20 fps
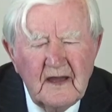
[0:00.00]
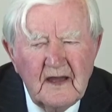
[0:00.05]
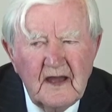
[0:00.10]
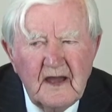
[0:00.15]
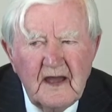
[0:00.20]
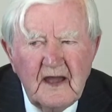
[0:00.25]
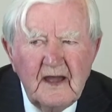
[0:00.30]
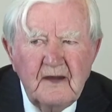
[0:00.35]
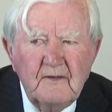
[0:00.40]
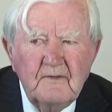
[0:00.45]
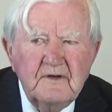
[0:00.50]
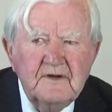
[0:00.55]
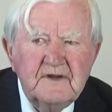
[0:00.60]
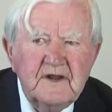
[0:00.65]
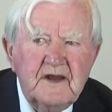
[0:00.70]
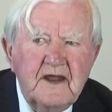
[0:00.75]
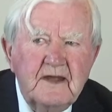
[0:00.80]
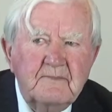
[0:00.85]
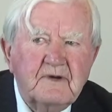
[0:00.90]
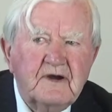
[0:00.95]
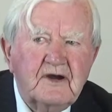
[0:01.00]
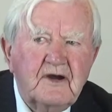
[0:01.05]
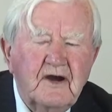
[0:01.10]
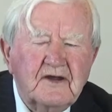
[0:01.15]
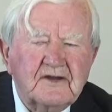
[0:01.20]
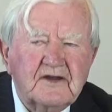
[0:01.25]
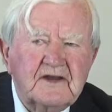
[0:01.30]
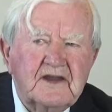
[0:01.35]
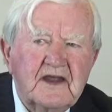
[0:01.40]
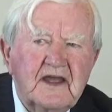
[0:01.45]
How in the name of
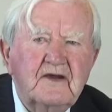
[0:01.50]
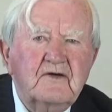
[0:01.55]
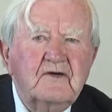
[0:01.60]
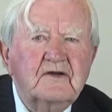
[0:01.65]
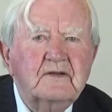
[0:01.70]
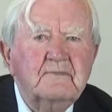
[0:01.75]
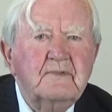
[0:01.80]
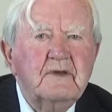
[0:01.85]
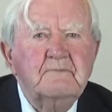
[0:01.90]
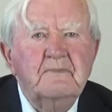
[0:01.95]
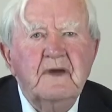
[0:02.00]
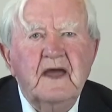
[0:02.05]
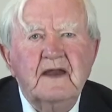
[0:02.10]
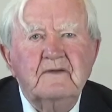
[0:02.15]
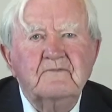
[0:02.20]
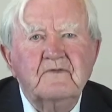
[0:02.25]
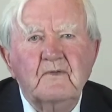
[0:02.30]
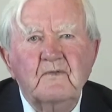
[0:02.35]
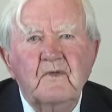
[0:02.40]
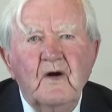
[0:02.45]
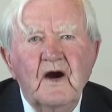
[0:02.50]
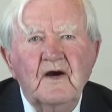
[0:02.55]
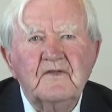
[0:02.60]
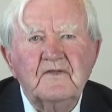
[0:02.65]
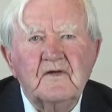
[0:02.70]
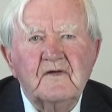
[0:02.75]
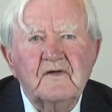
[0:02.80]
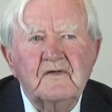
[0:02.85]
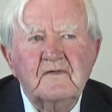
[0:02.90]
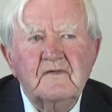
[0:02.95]
God are they going to be paying for
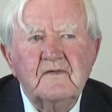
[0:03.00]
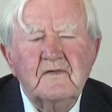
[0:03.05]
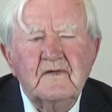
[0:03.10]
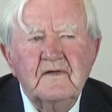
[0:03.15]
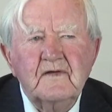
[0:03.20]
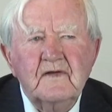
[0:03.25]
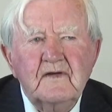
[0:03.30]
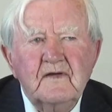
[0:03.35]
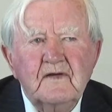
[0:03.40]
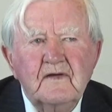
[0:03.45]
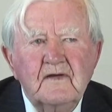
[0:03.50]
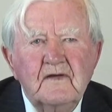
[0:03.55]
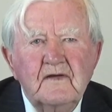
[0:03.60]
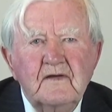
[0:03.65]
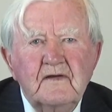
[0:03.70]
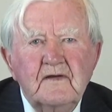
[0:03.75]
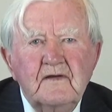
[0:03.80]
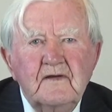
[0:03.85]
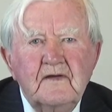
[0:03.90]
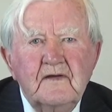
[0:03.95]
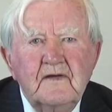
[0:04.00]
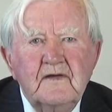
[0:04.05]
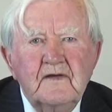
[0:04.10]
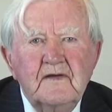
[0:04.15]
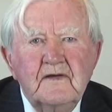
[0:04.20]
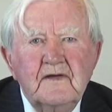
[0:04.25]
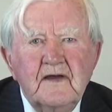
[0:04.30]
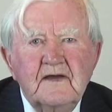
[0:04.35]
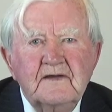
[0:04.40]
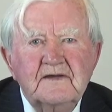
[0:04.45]
water? Do
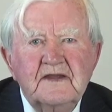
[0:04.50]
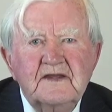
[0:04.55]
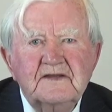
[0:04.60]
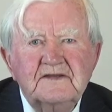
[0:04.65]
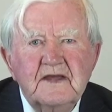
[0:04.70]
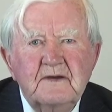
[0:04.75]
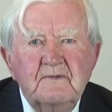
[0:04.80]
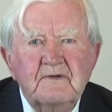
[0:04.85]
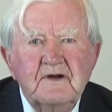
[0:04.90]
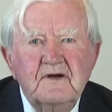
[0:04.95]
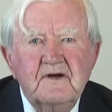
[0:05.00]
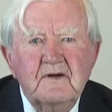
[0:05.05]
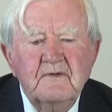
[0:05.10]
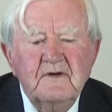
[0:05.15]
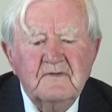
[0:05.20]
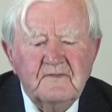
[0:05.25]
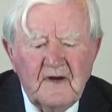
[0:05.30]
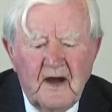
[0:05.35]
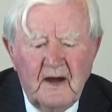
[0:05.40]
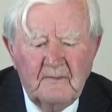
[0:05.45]
you see where I'm coming from?